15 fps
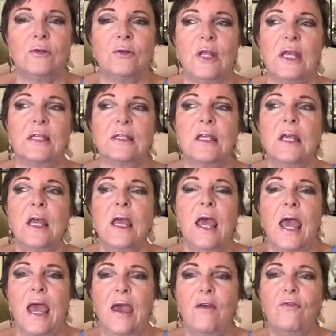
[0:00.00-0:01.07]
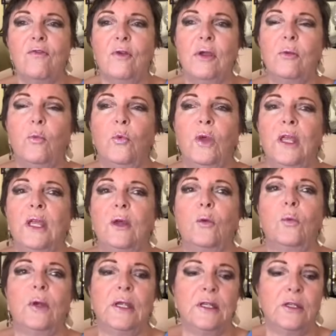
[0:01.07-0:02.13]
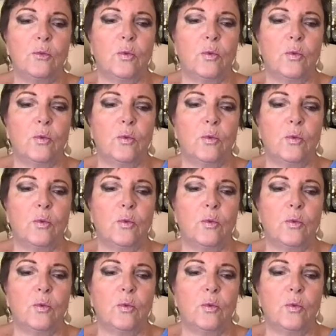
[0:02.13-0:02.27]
this every week, we,